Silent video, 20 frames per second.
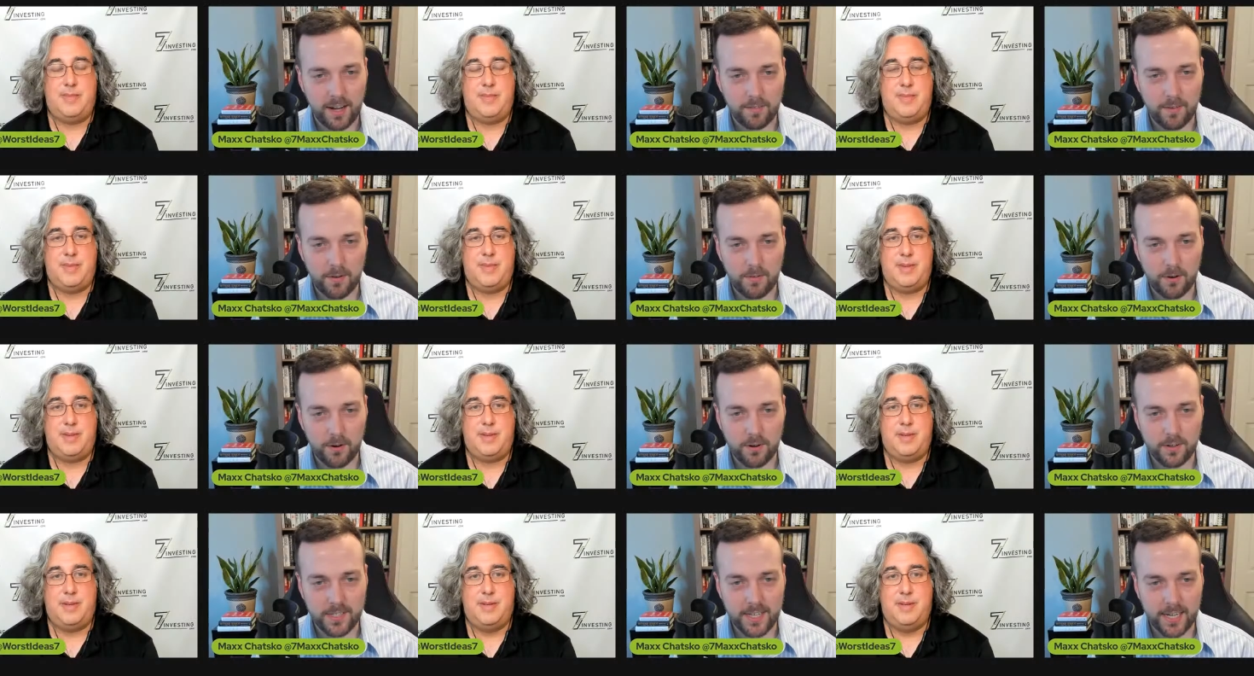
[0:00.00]
Speaker 1: I've
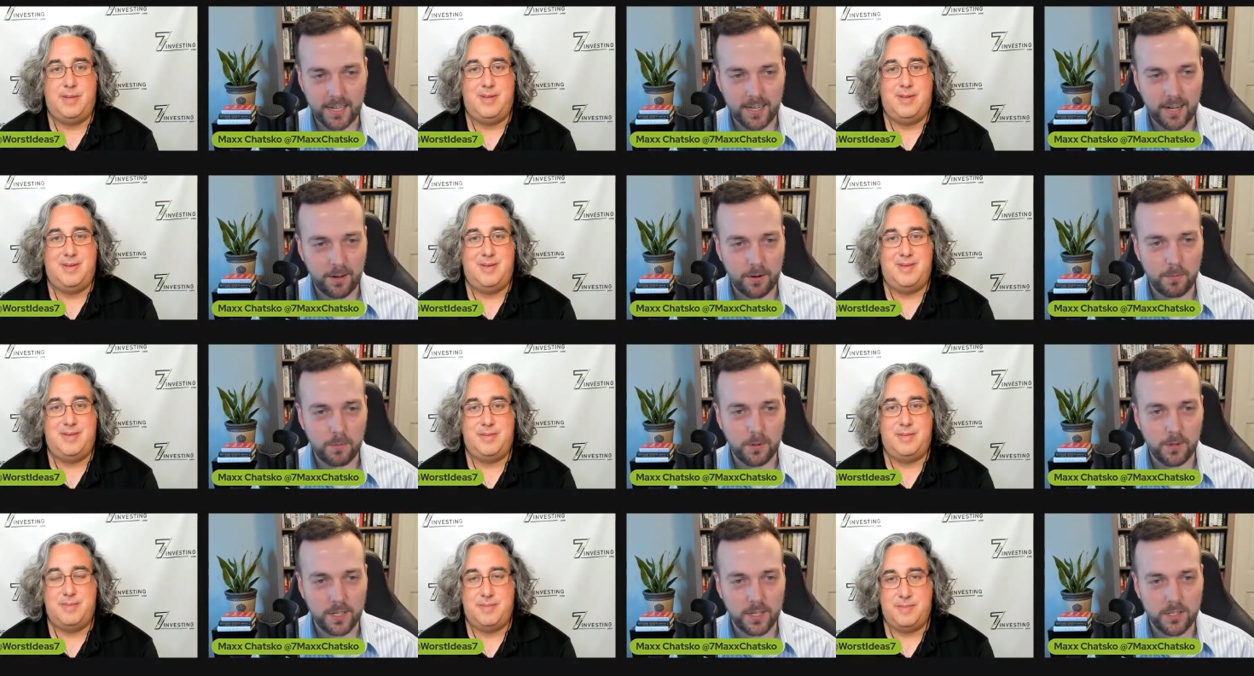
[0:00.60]
never taken out a
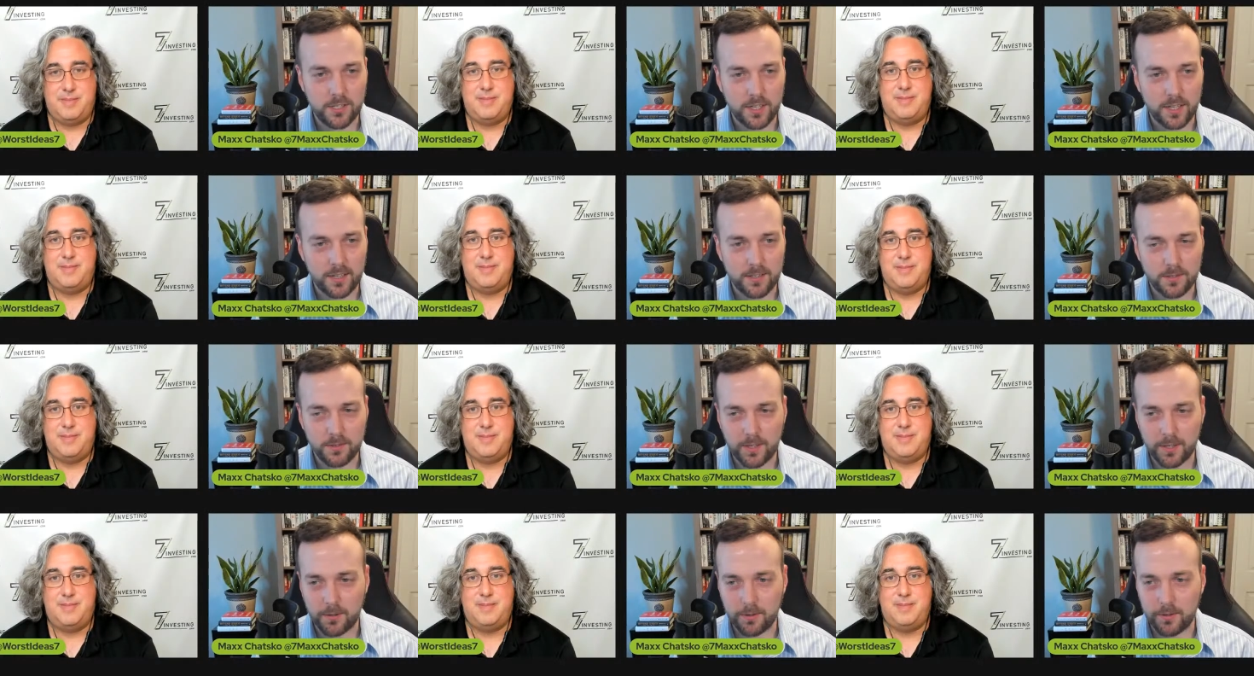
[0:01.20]
mortgage, Dan,
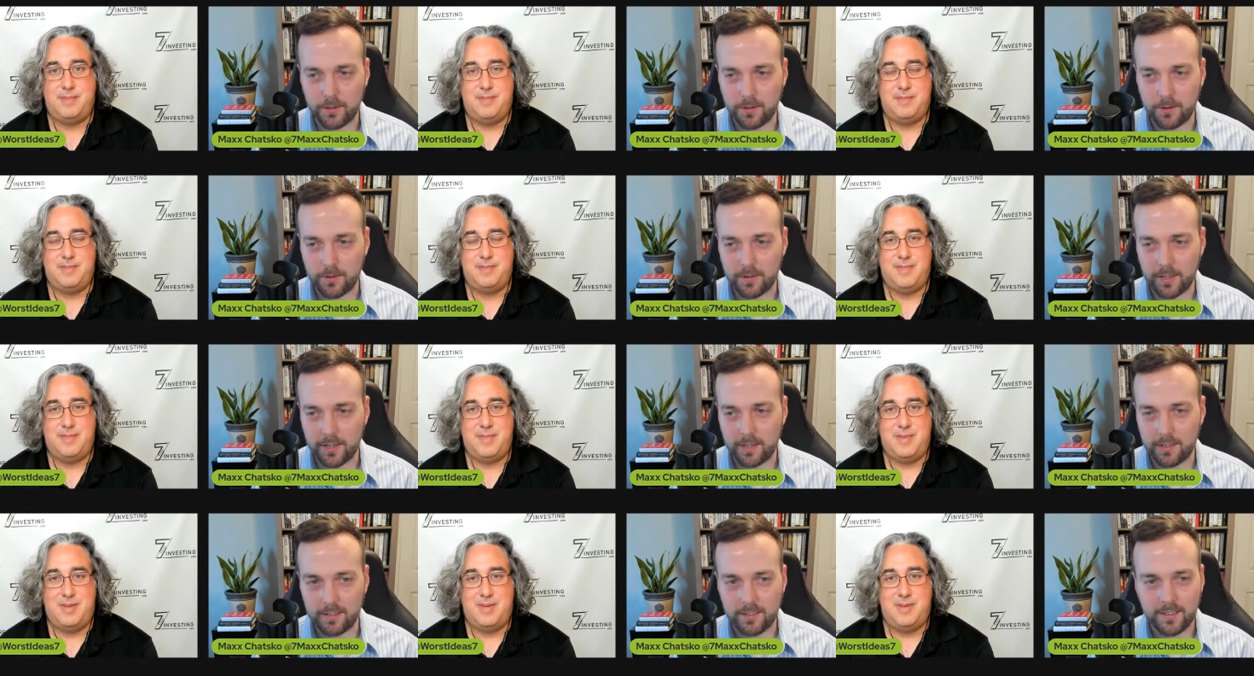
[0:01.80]
so I don't know
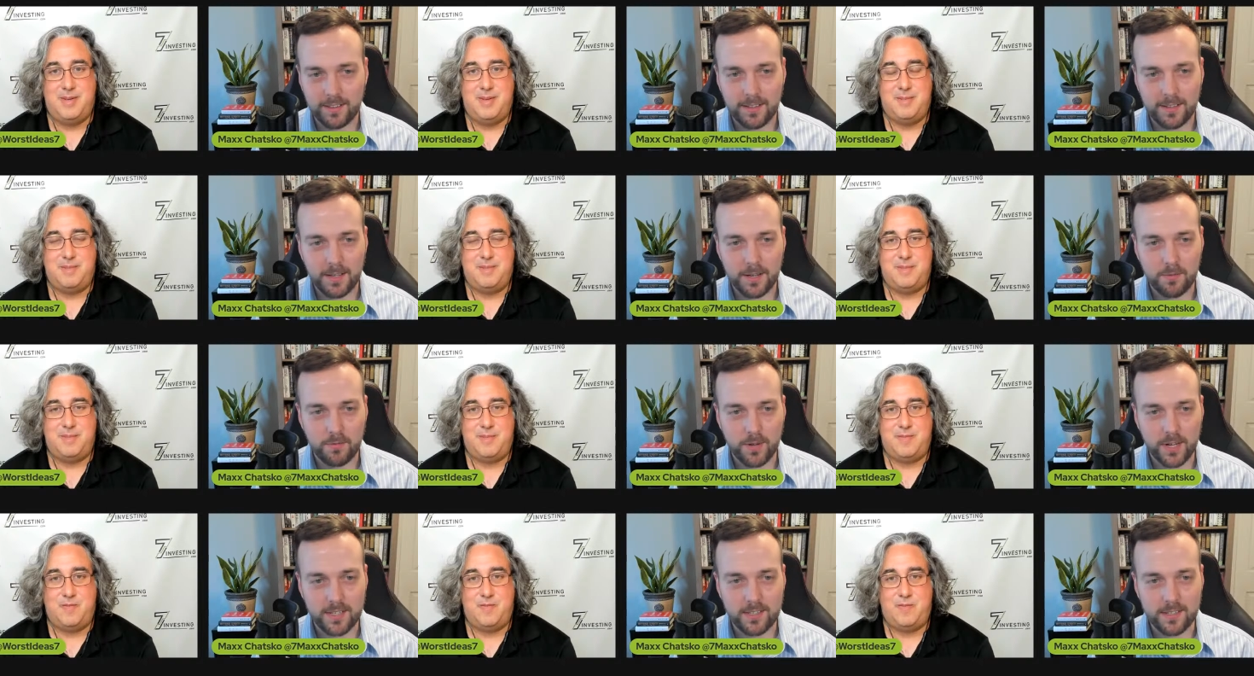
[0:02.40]
uh,
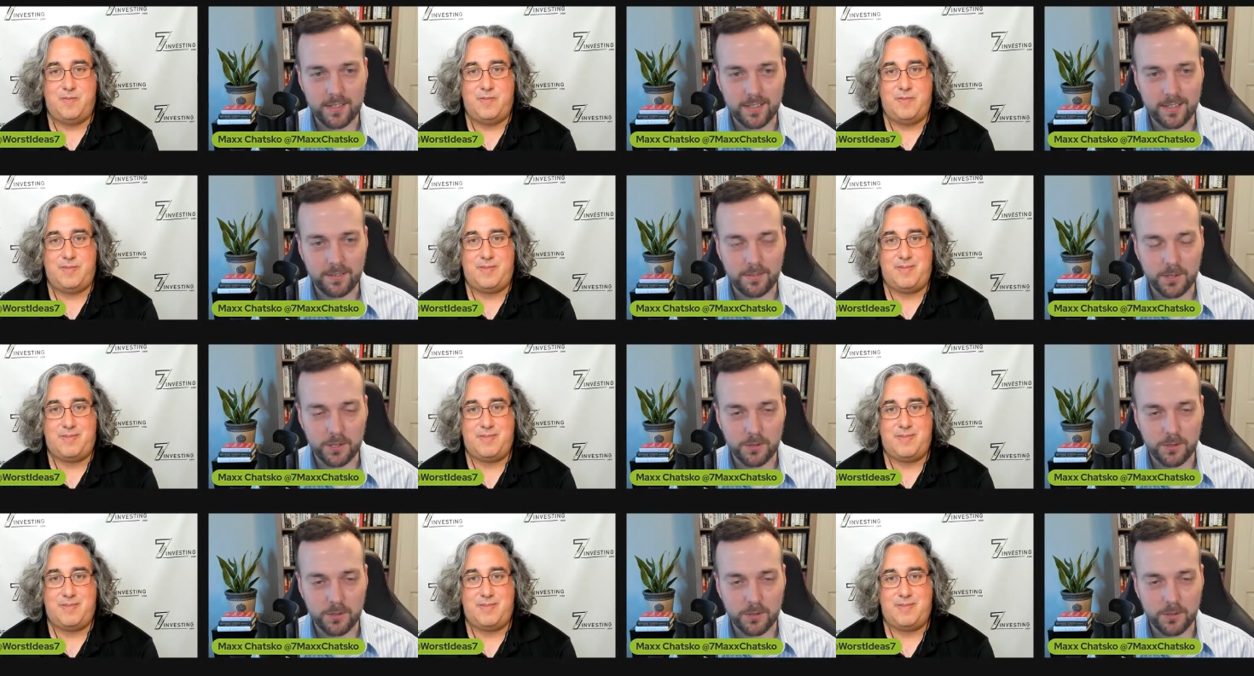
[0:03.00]
if that's in need of